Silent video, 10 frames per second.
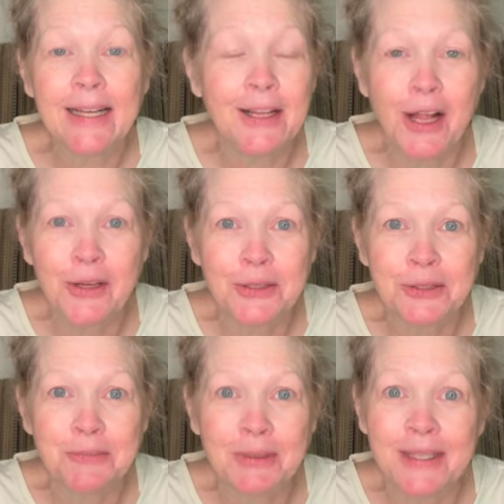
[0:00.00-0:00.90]

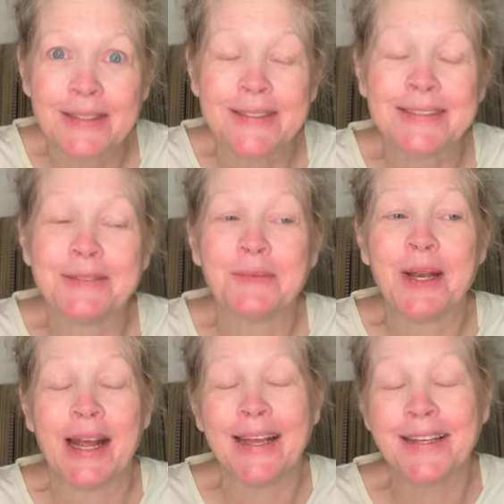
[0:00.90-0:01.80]
clothes because when
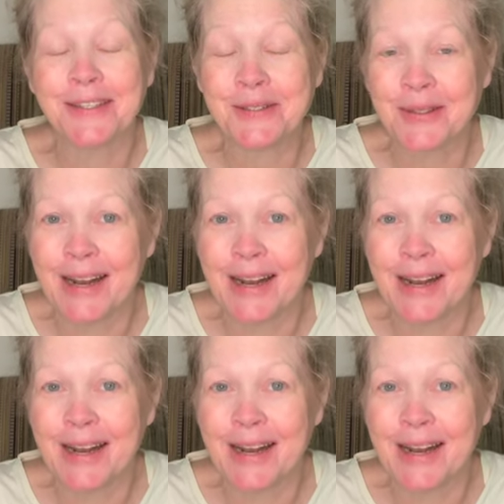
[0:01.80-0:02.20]
I get to it,